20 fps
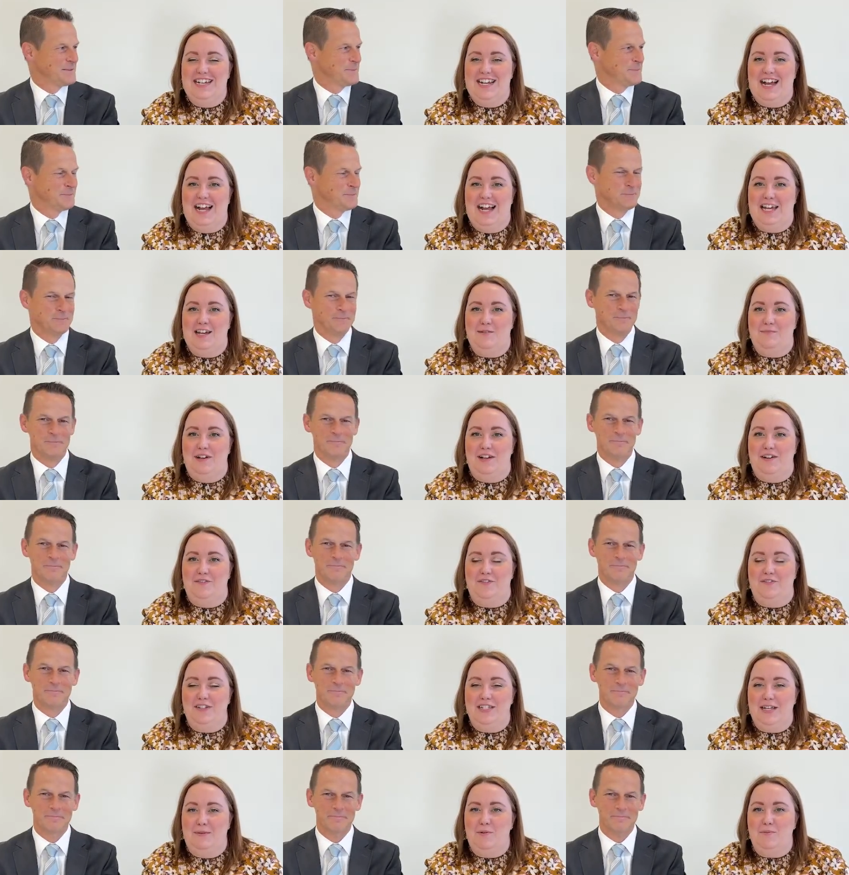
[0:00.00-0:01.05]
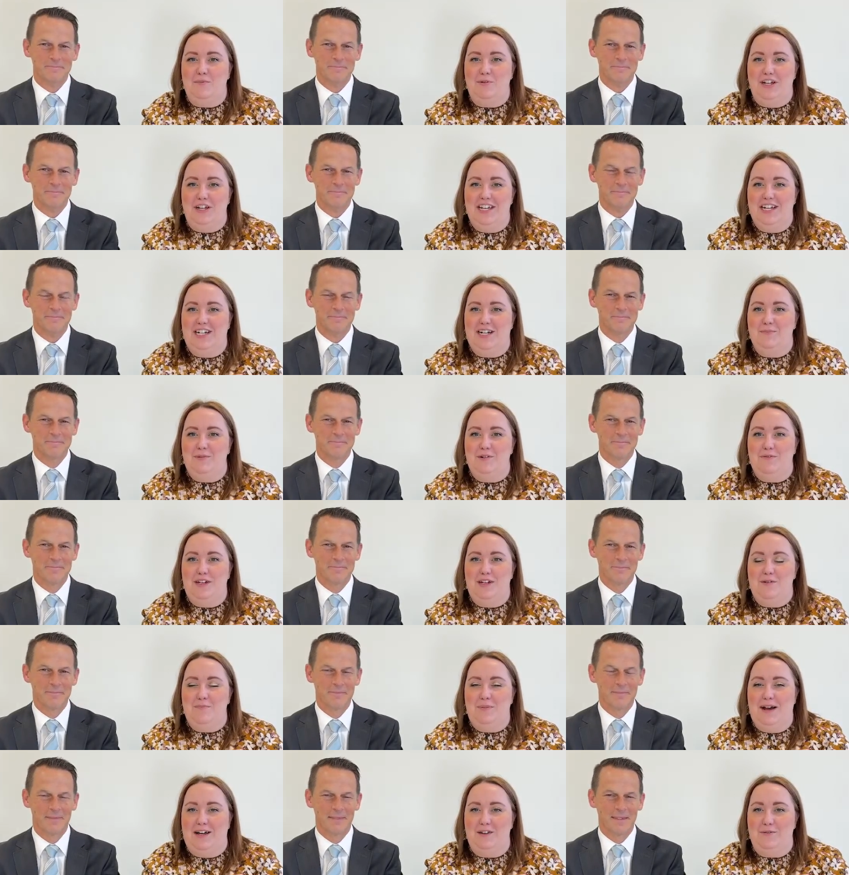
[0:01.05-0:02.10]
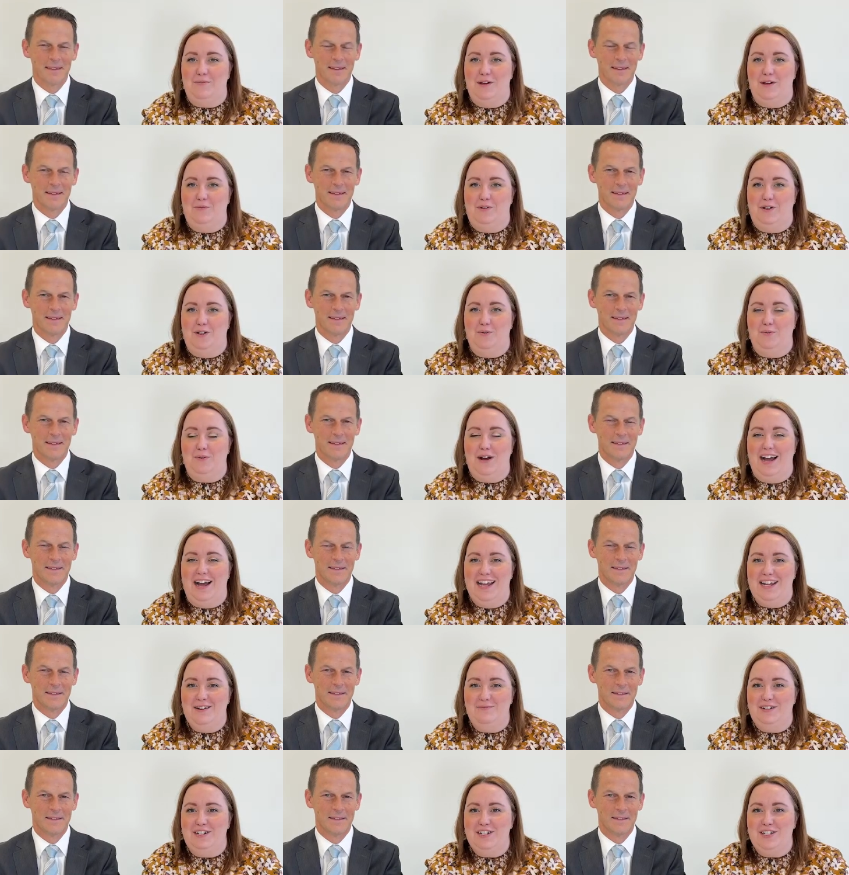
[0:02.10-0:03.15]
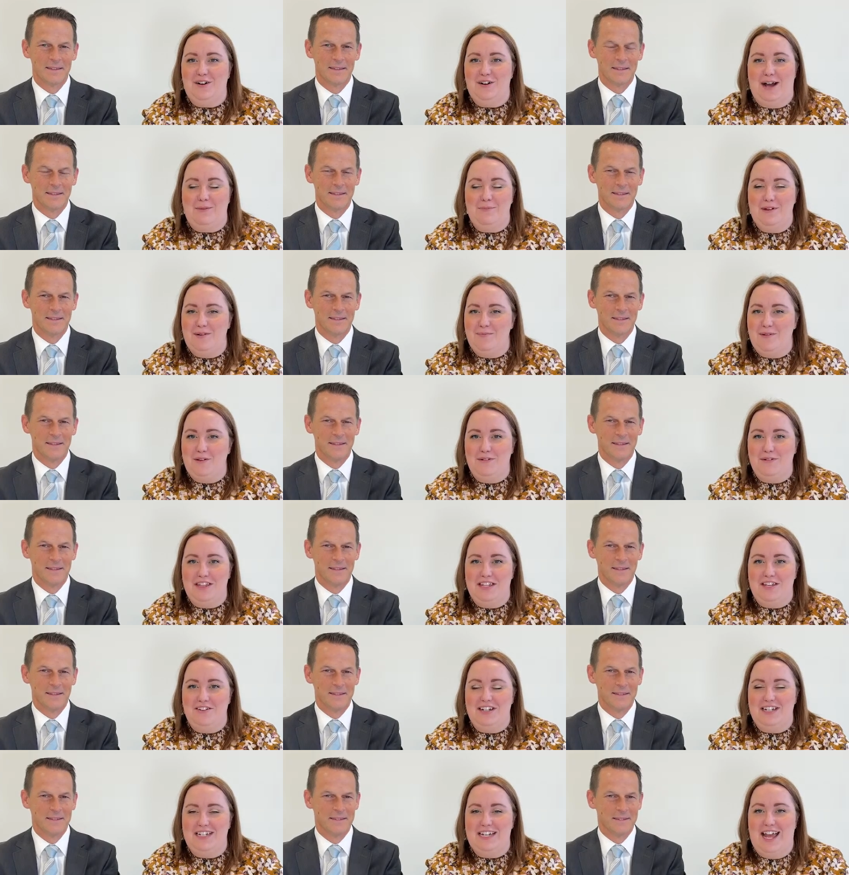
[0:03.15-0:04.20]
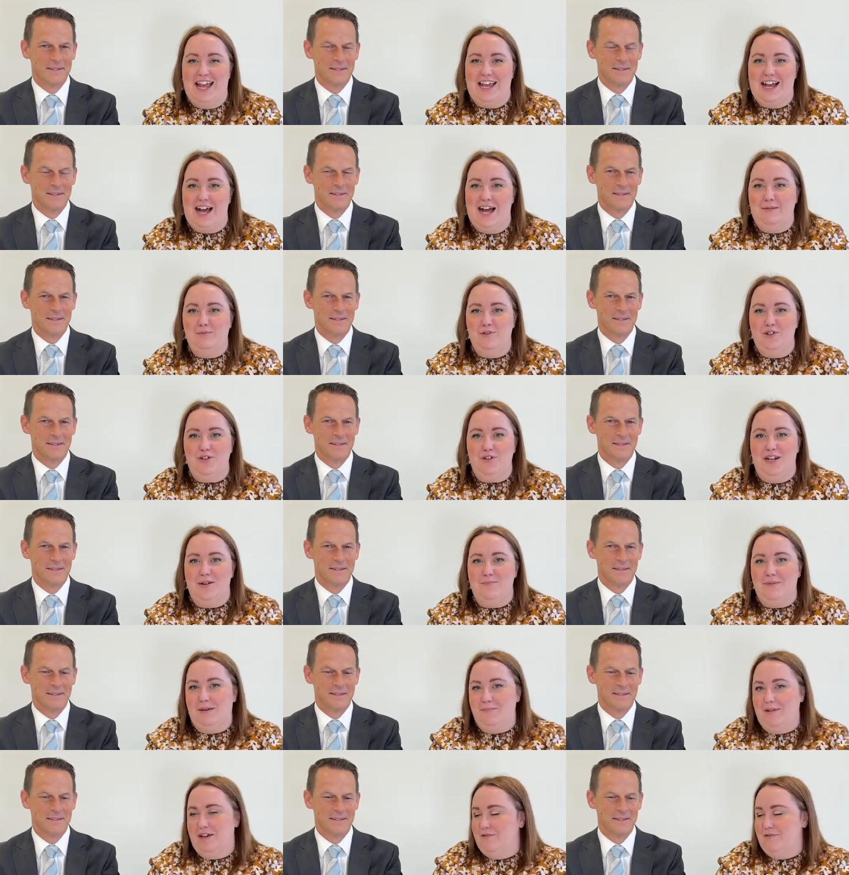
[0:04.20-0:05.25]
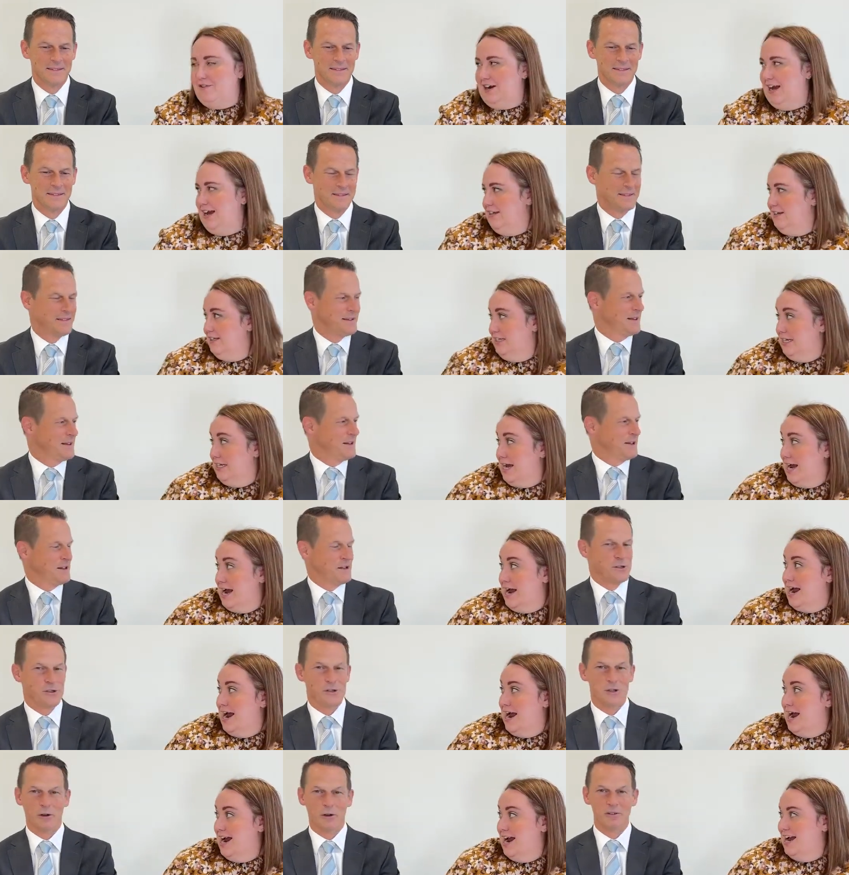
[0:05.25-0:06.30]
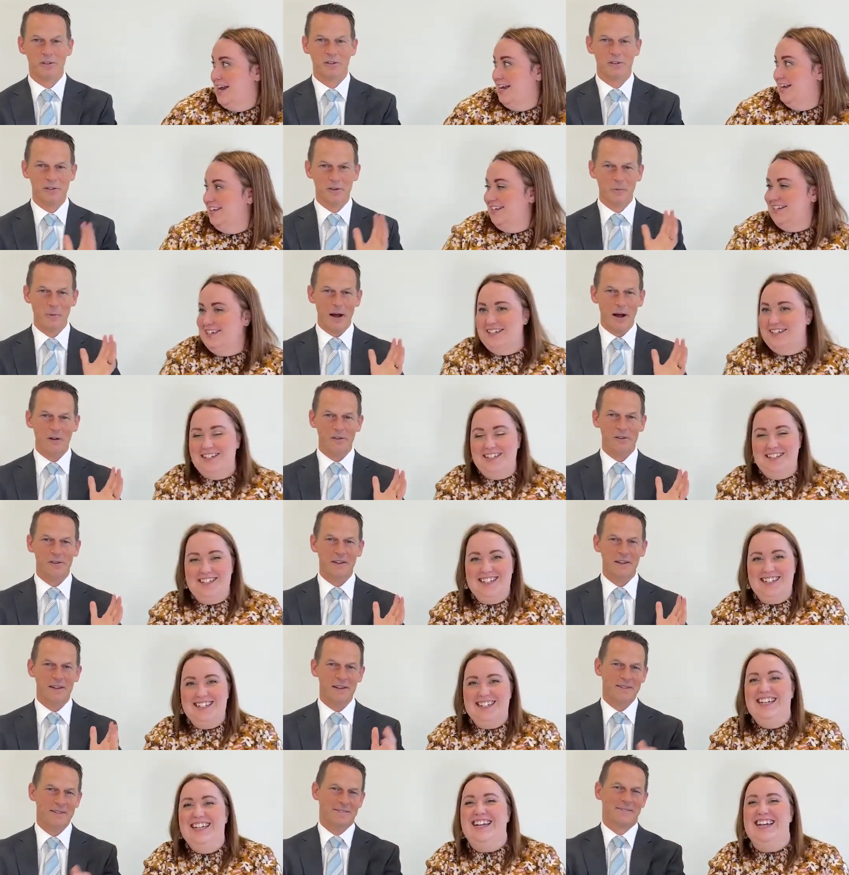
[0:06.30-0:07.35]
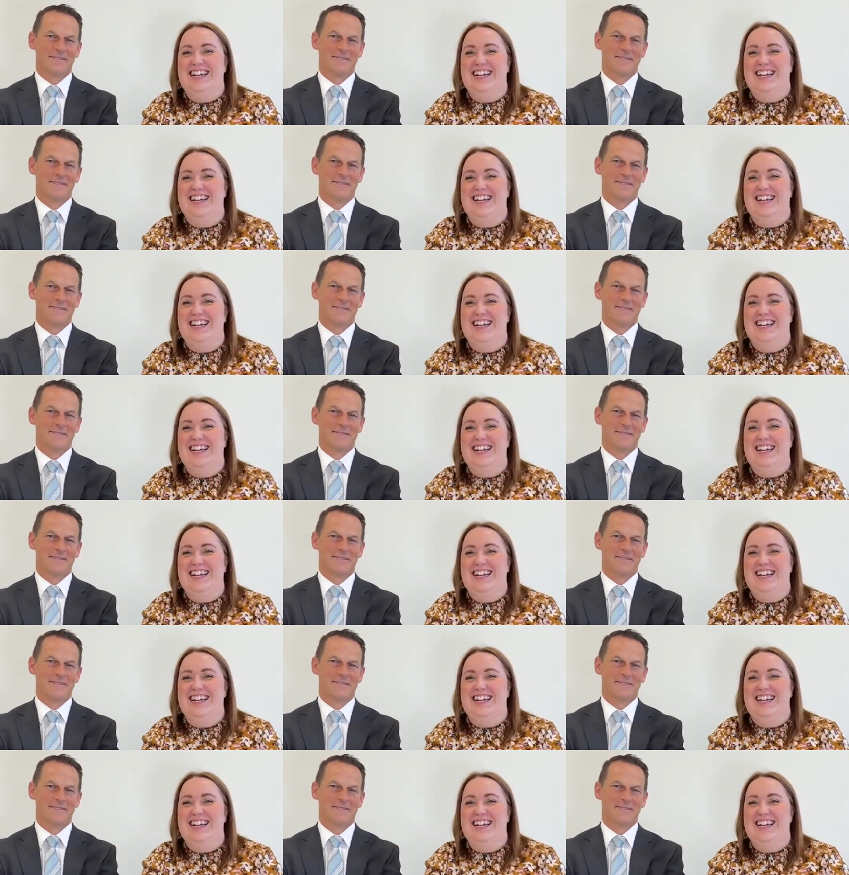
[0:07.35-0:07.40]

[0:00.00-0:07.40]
Speaker 1: I am a full-time employee here at BYU Pathway Worldwide. We're so happy to be with you today. I'm joined by my friend
Speaker 2: Joseph Zabrowski.